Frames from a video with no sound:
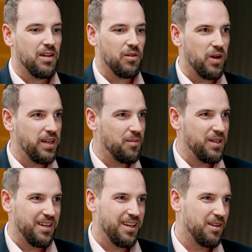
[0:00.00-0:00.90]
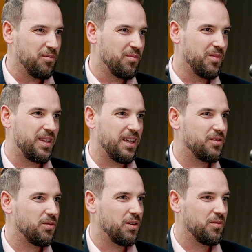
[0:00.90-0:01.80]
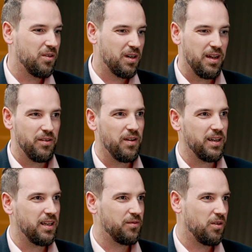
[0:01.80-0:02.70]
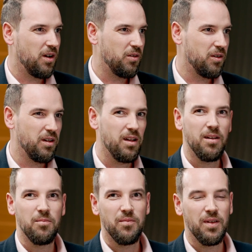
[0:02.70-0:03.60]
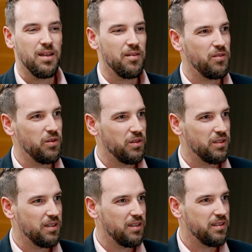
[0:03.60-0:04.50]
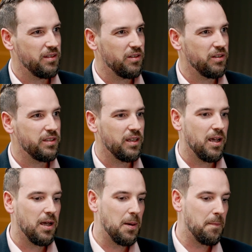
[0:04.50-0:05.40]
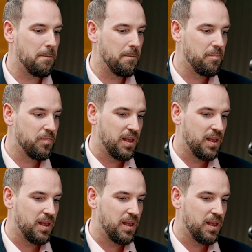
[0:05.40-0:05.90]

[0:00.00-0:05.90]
Great. I mean, um, thanks for, for clarifying that for our um, viewers and listeners. Um,